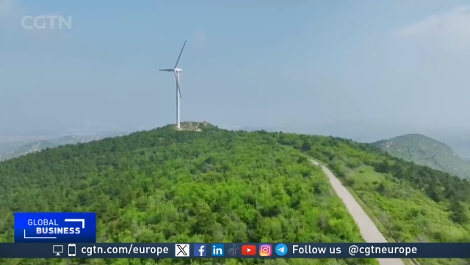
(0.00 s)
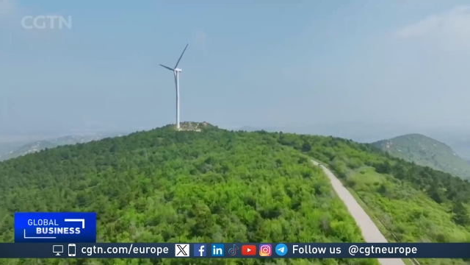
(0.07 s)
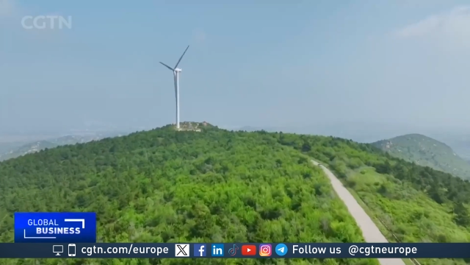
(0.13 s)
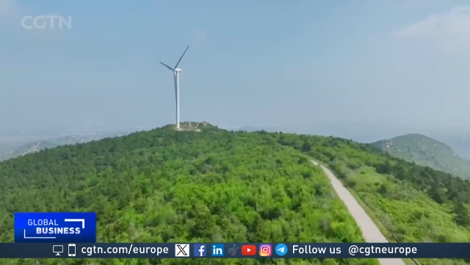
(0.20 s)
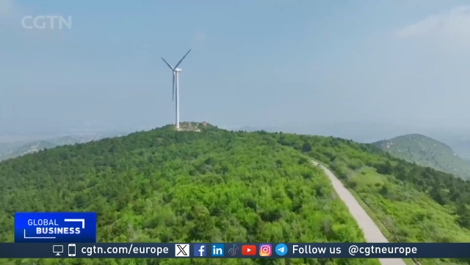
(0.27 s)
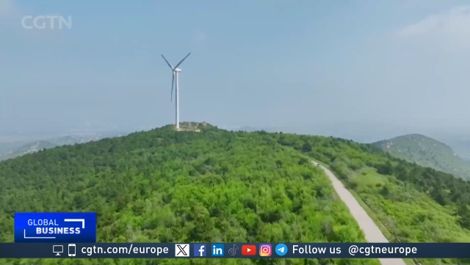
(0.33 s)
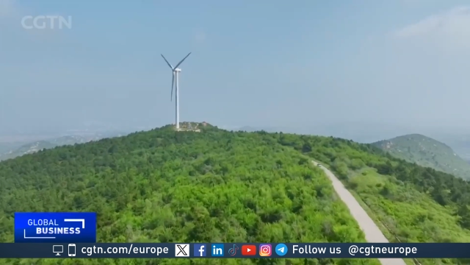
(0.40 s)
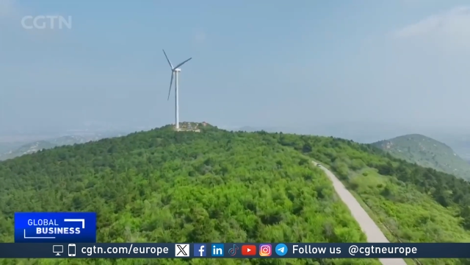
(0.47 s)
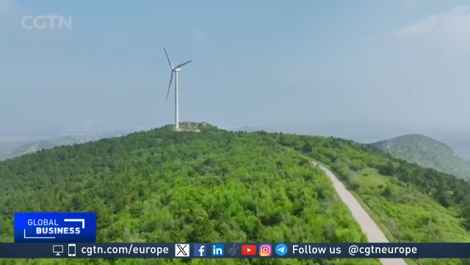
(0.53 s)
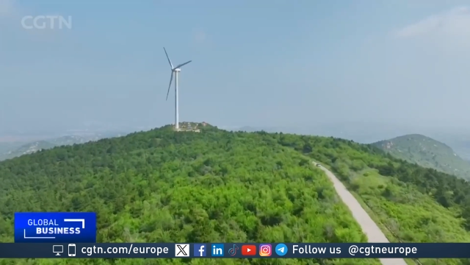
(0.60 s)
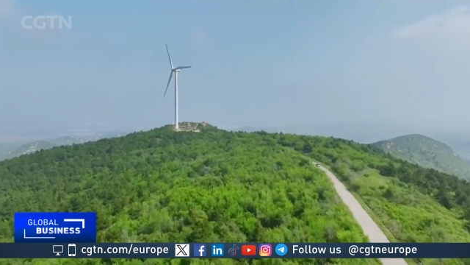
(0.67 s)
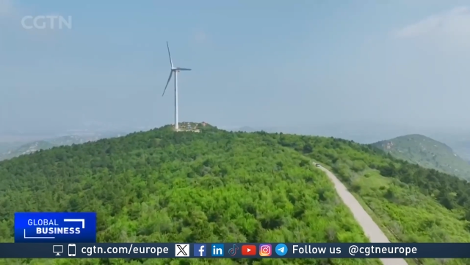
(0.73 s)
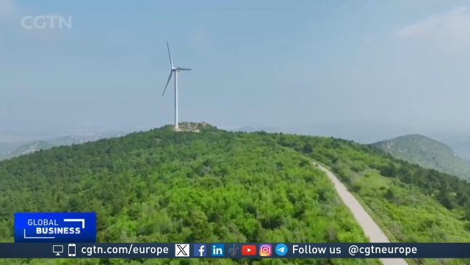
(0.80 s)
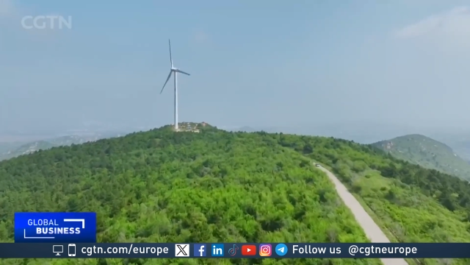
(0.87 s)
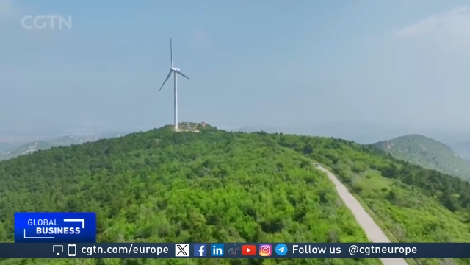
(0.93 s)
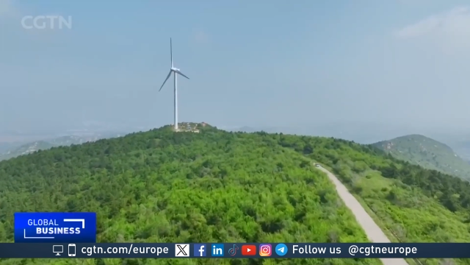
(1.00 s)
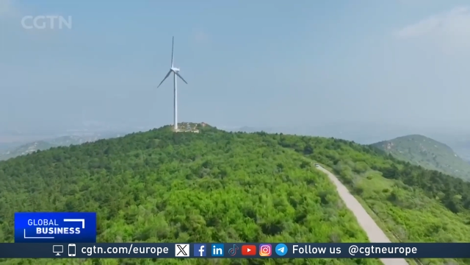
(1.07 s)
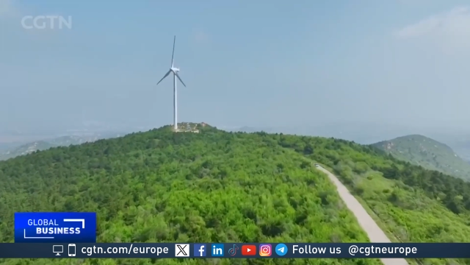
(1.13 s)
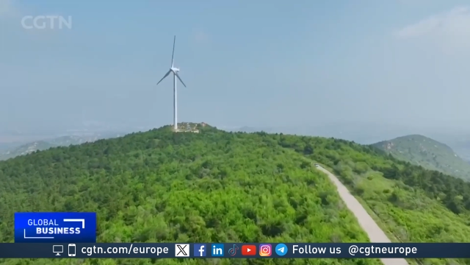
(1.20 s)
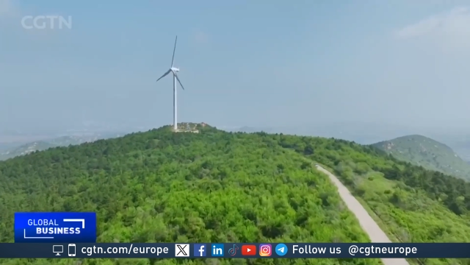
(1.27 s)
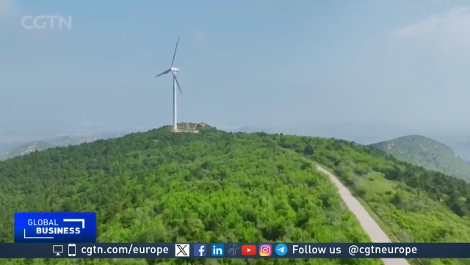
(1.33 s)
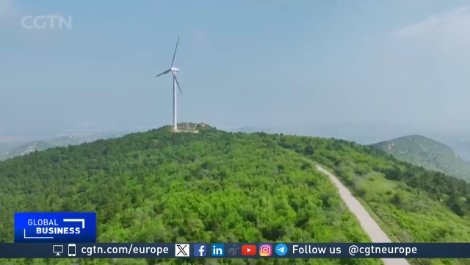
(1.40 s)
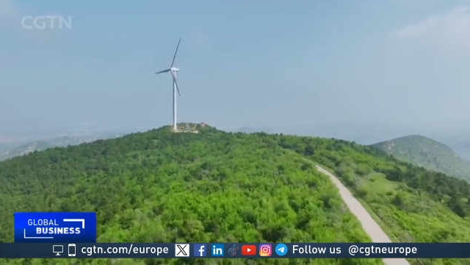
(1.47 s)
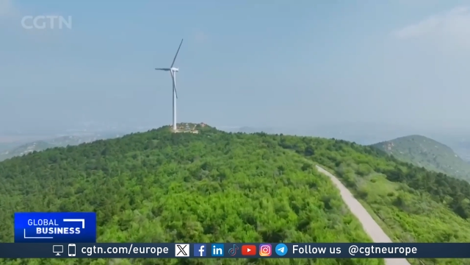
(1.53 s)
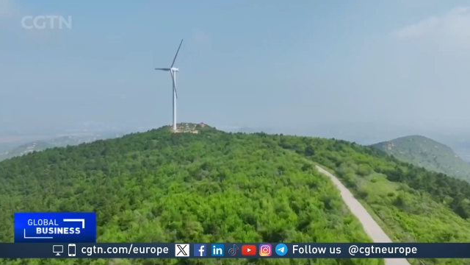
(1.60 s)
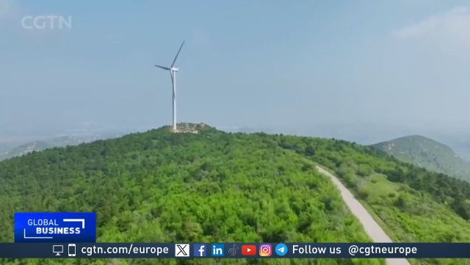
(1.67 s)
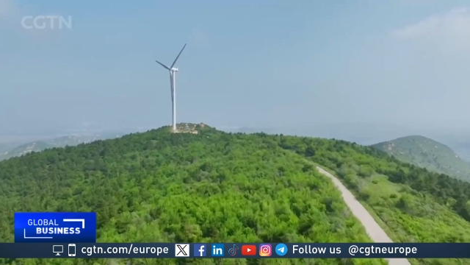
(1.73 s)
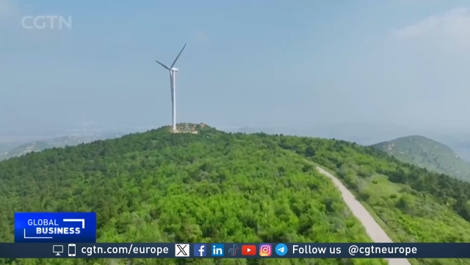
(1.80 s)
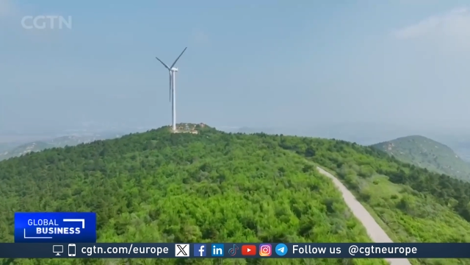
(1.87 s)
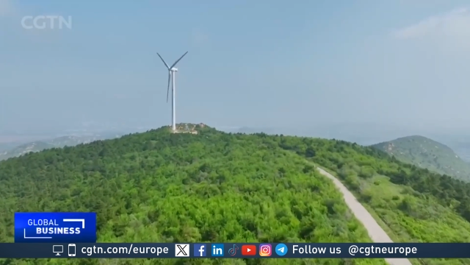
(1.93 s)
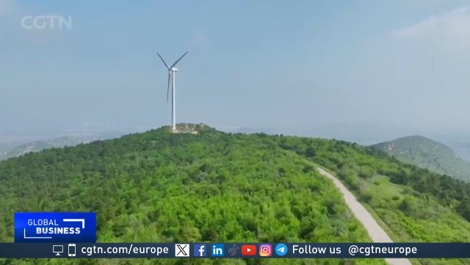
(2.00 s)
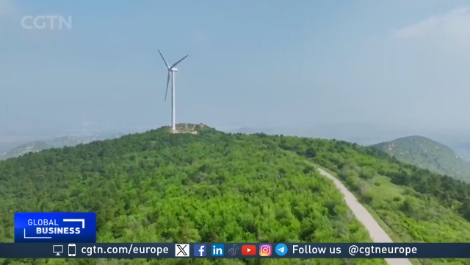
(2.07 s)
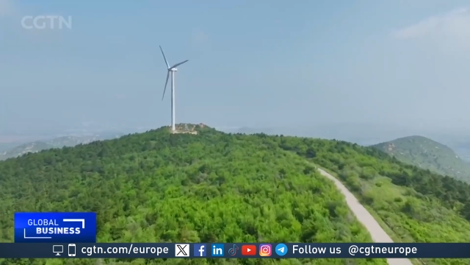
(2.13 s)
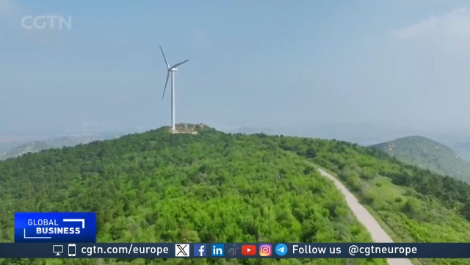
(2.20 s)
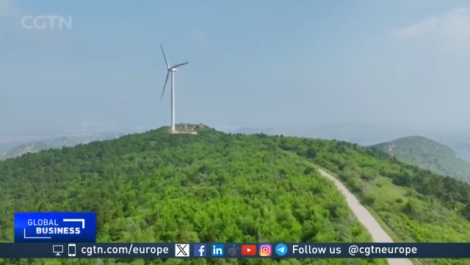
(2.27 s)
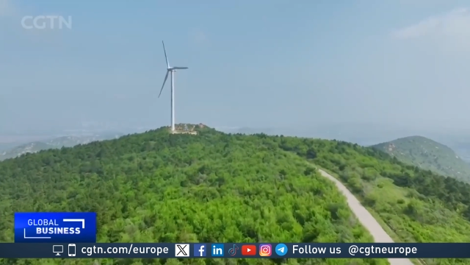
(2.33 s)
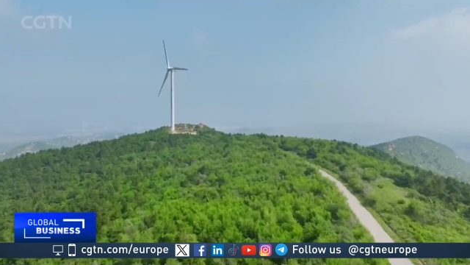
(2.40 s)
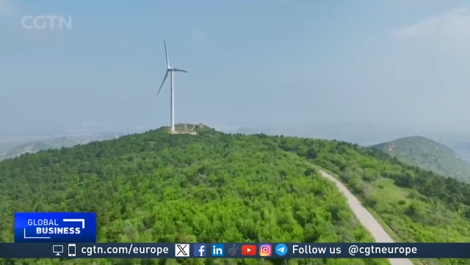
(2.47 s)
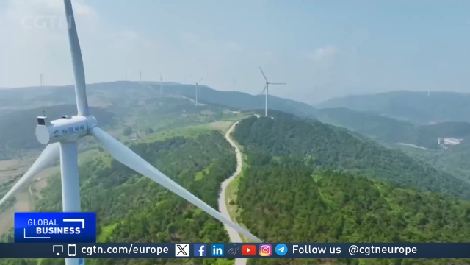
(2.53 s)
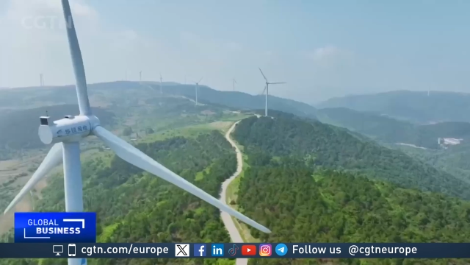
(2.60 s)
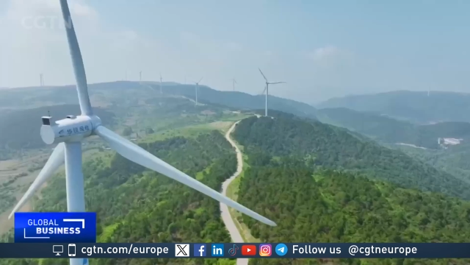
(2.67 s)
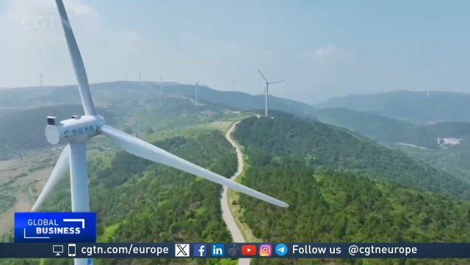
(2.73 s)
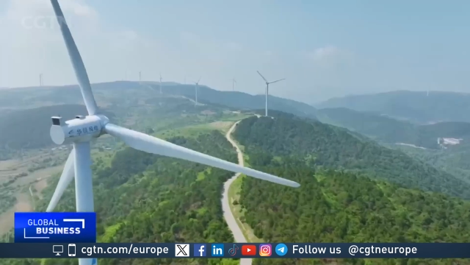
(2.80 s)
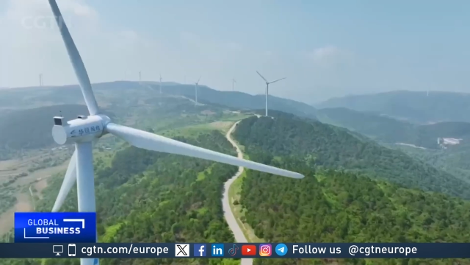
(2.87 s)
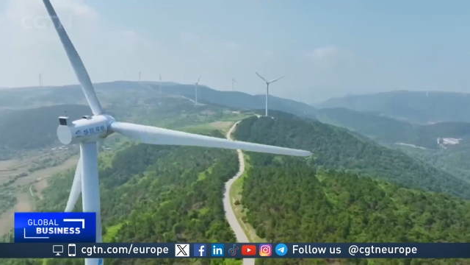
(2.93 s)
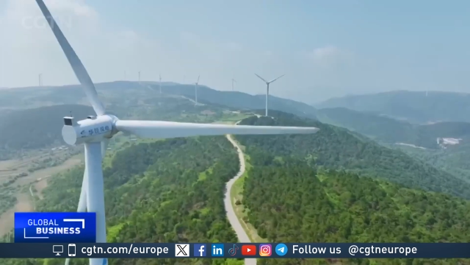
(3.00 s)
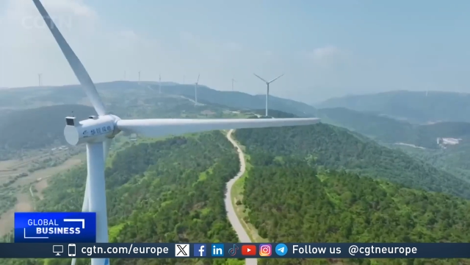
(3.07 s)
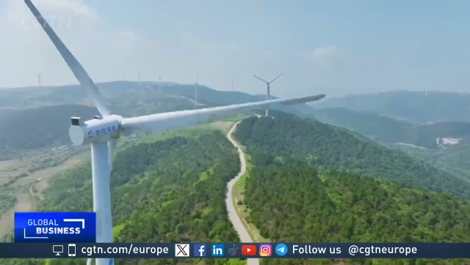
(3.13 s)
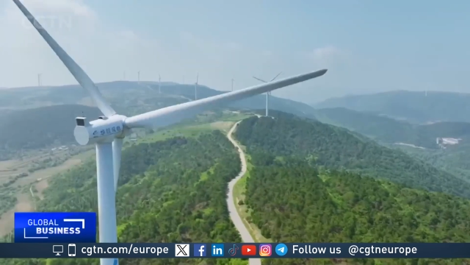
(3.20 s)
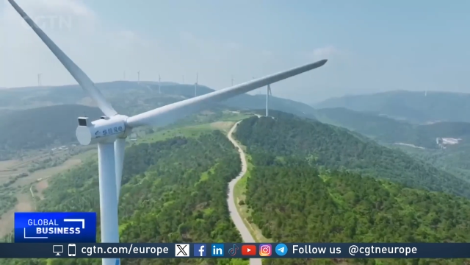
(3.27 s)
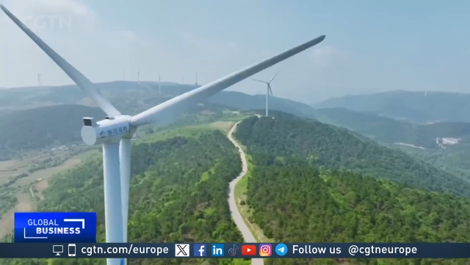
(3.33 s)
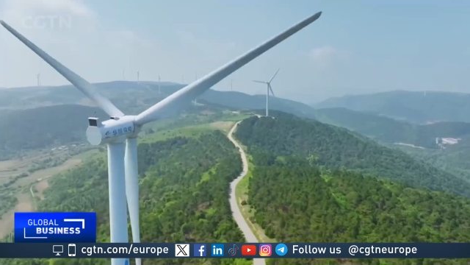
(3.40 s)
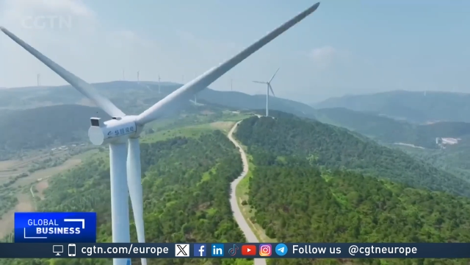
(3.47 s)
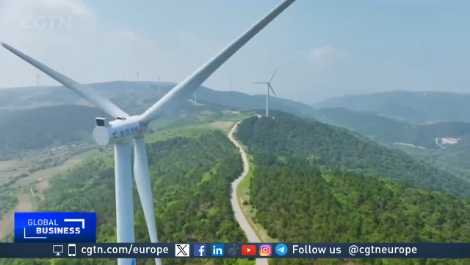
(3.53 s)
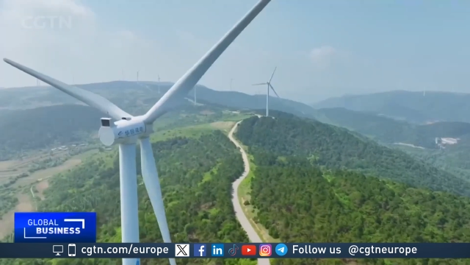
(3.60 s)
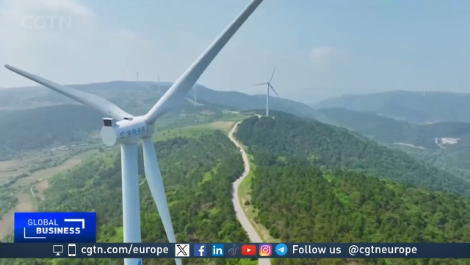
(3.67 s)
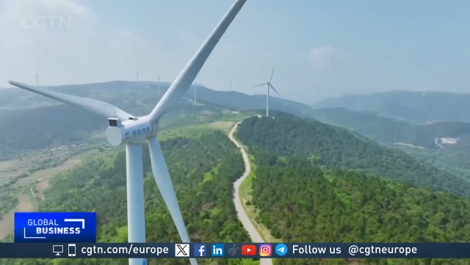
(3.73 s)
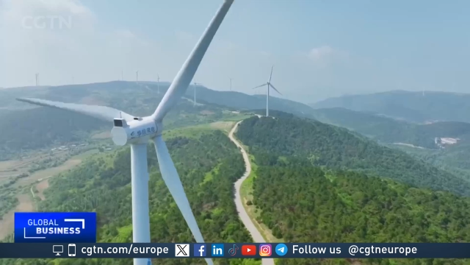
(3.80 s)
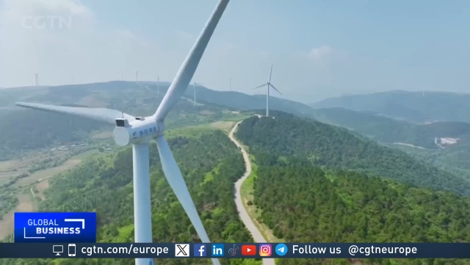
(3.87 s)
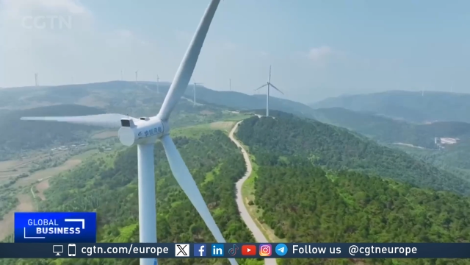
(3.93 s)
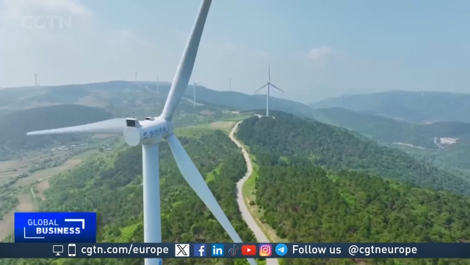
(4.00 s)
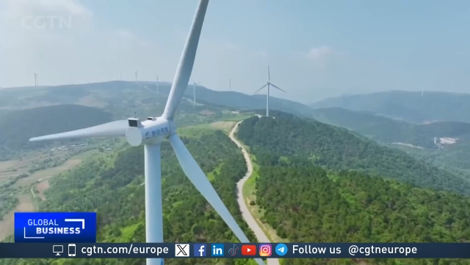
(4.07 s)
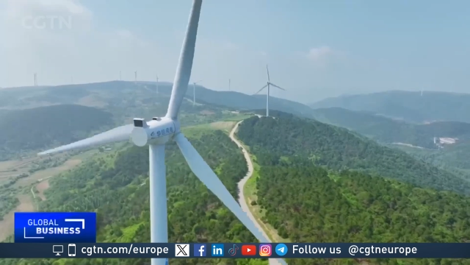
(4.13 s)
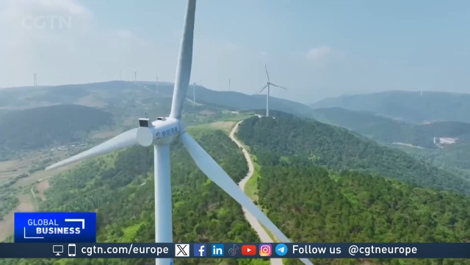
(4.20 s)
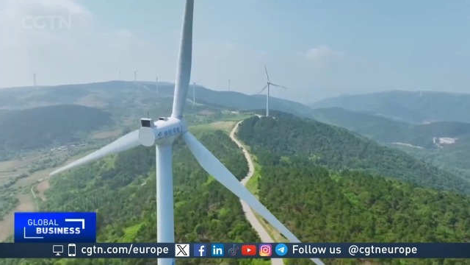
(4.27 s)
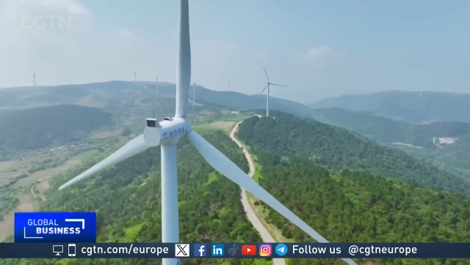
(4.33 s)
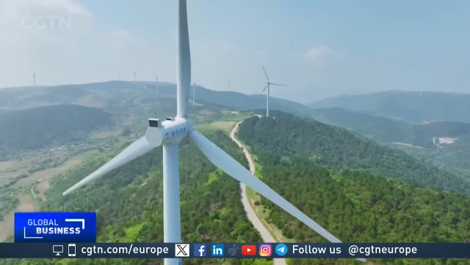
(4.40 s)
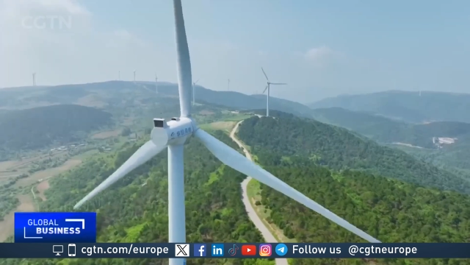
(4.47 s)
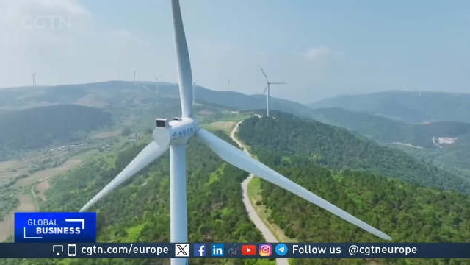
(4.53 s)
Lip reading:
[unreadable: no face in view]